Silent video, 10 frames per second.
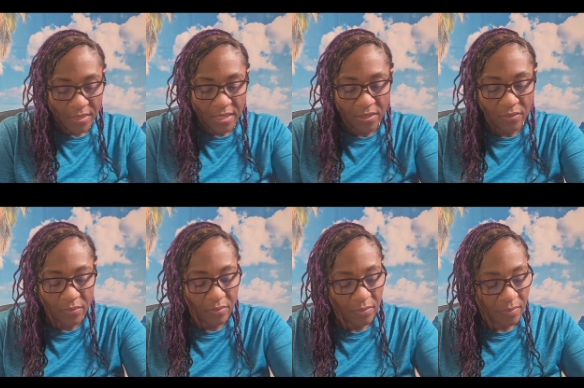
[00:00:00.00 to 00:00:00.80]
thank
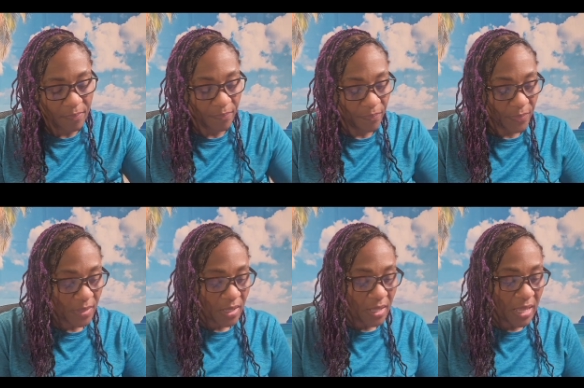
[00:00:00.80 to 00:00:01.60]
you
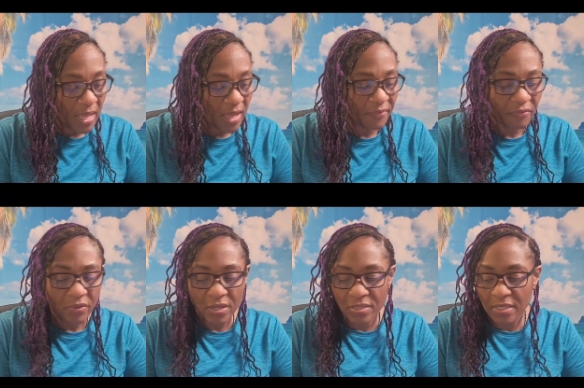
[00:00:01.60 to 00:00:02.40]
i have
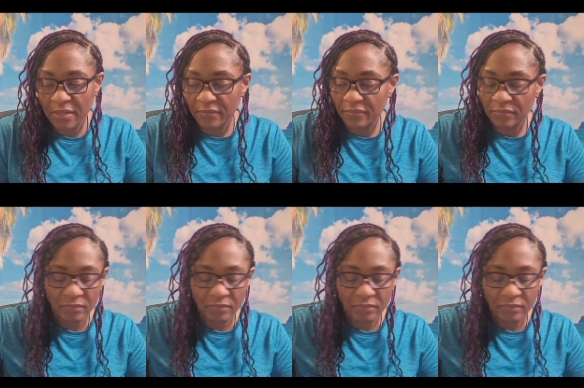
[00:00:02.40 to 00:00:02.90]
free yourself